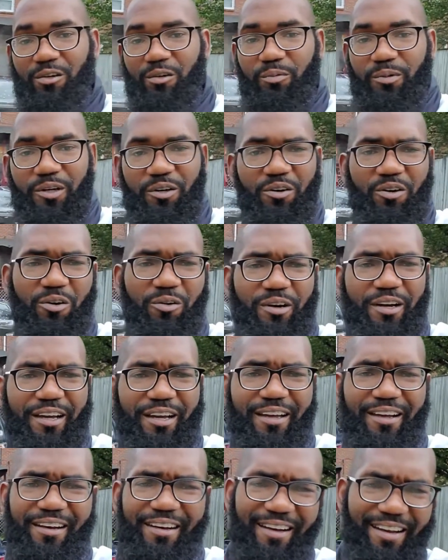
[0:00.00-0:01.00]
we're gonna go
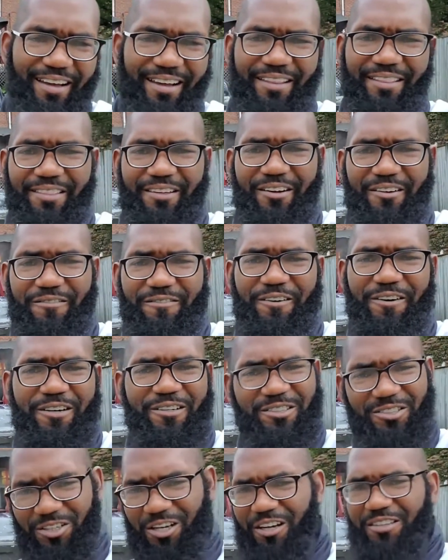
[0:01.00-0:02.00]
ahead and head there
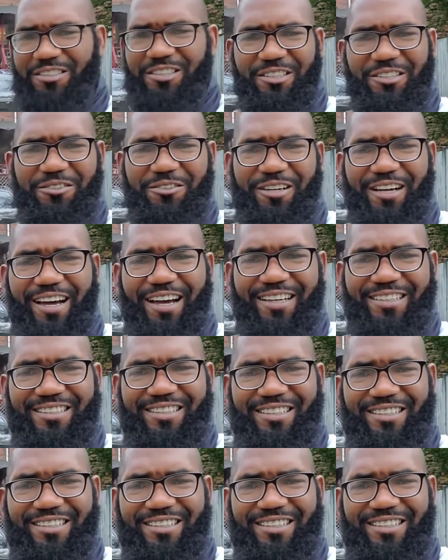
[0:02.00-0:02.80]
first. So I'll see you guys in a